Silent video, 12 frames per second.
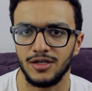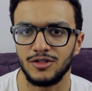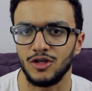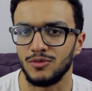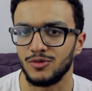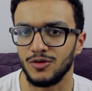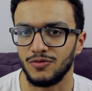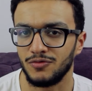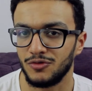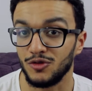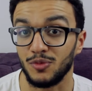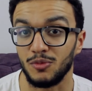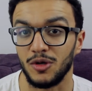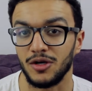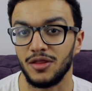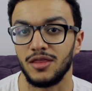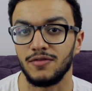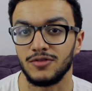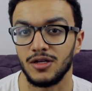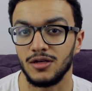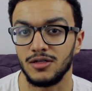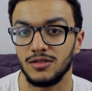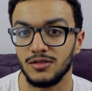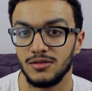In terms of supermarket theft, at
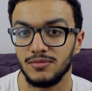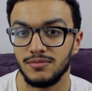least.